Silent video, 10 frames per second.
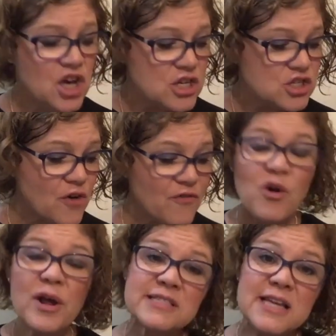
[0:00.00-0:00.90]
So for
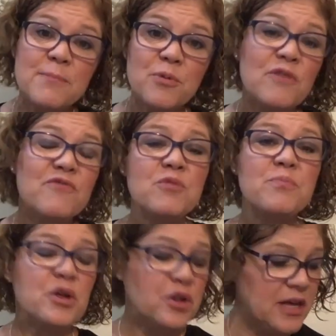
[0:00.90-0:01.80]
example, if they're
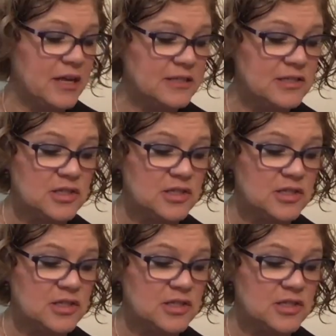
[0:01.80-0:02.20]
building